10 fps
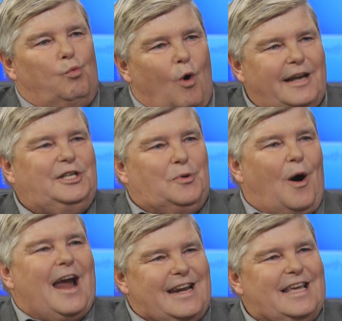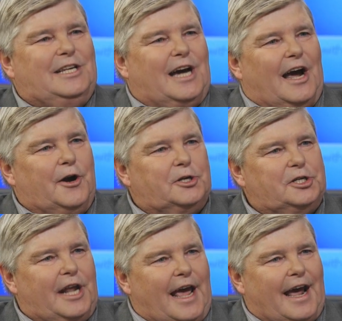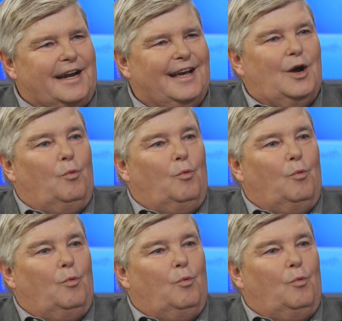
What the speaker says: what do I need to understand